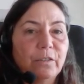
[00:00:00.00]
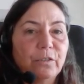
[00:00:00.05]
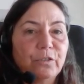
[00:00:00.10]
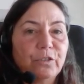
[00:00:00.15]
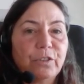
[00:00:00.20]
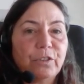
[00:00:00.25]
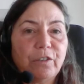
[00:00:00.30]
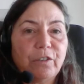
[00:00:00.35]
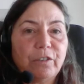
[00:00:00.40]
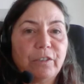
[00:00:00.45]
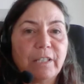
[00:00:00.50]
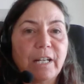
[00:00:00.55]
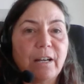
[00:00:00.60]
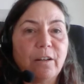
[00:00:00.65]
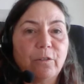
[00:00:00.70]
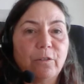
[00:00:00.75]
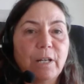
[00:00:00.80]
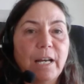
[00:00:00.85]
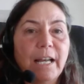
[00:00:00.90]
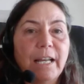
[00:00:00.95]
Start
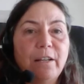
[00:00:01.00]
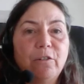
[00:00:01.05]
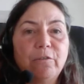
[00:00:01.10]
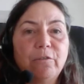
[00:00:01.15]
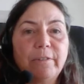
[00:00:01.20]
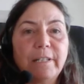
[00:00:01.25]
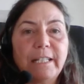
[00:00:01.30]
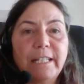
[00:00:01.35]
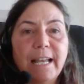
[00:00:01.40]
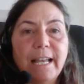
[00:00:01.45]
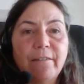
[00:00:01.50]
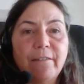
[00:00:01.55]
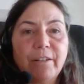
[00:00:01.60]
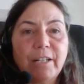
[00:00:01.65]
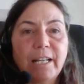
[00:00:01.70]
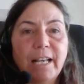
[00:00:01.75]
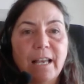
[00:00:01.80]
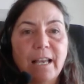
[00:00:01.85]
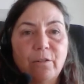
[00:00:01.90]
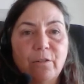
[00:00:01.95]
now. I already have
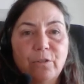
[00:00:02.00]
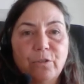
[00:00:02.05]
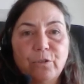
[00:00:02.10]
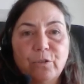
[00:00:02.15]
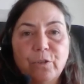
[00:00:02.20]
an account,